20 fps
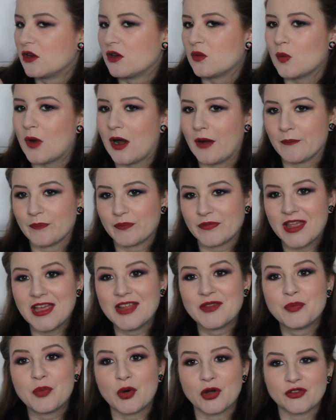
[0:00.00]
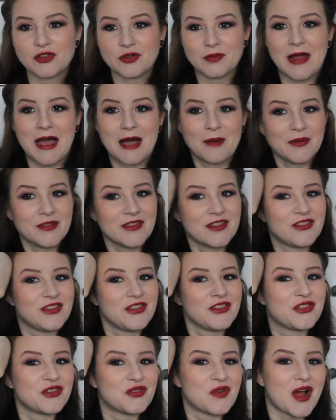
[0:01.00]
Well, it's bottom now, but this
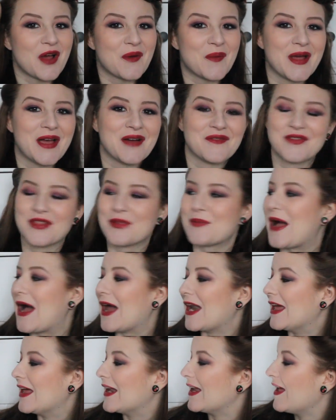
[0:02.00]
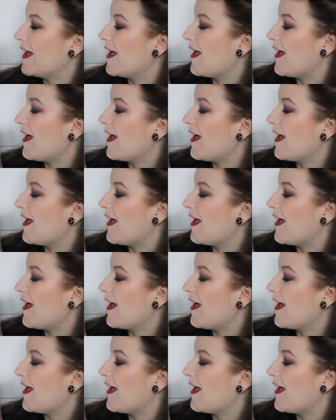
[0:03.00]
is the right way up for the palette.